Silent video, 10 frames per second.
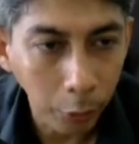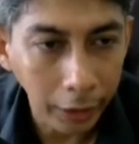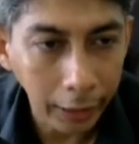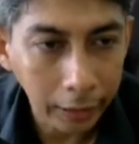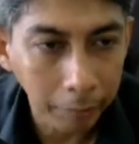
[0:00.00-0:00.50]

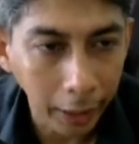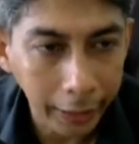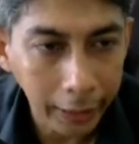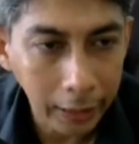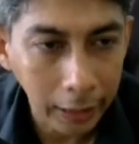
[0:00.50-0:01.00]
data, my
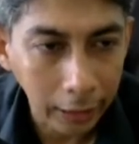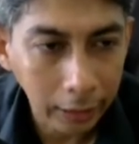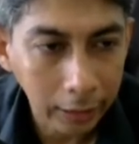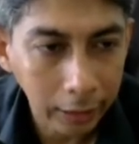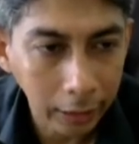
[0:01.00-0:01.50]

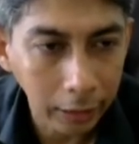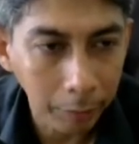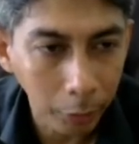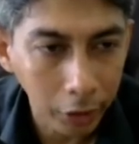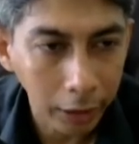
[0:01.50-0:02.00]
data in the
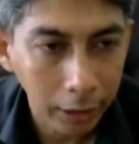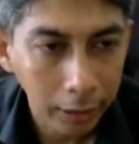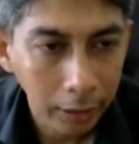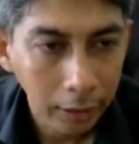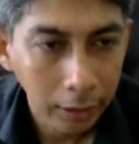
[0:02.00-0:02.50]
memory,
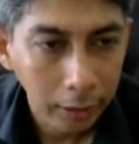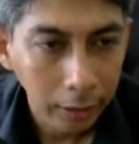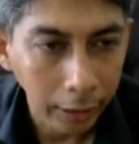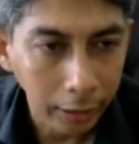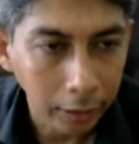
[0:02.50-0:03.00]

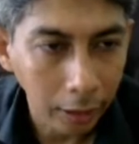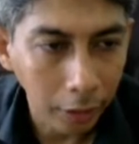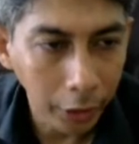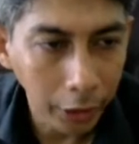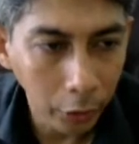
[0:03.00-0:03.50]
and
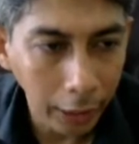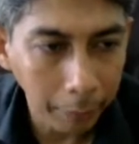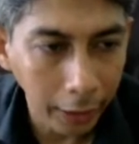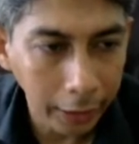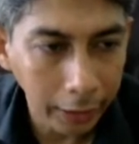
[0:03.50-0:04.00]
we know that
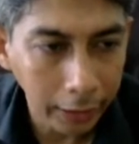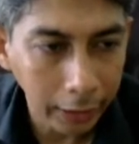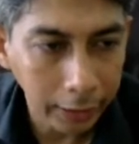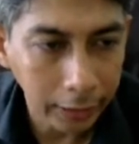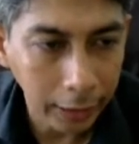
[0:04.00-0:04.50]
my data
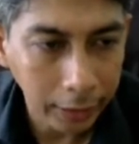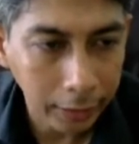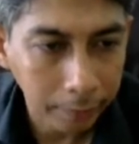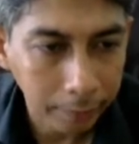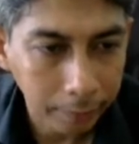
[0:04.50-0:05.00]
is this,
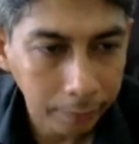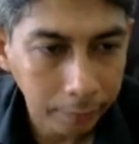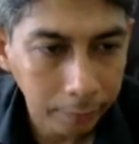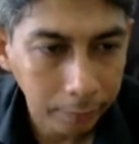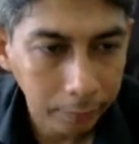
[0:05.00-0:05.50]

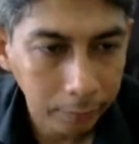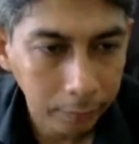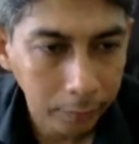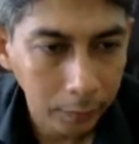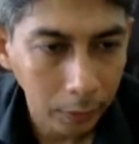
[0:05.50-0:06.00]

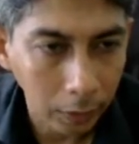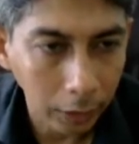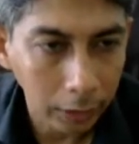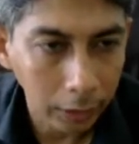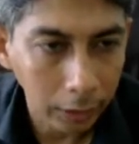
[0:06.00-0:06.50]
all
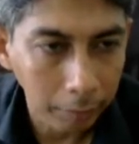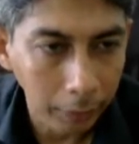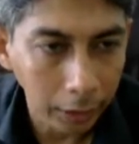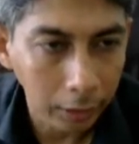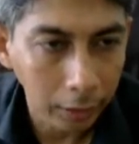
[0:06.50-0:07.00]
right.
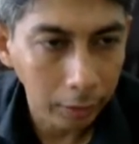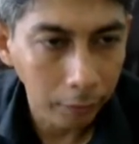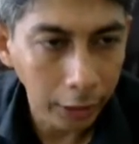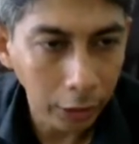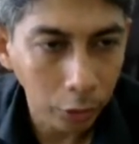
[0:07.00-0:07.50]
But
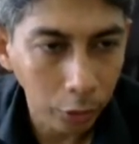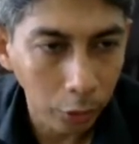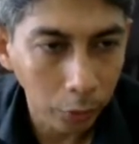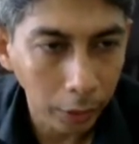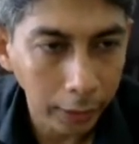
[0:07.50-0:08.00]
we need to
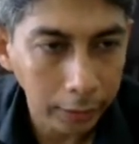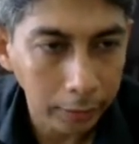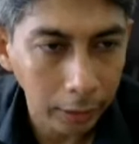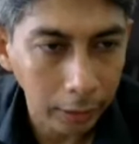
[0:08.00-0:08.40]
know where is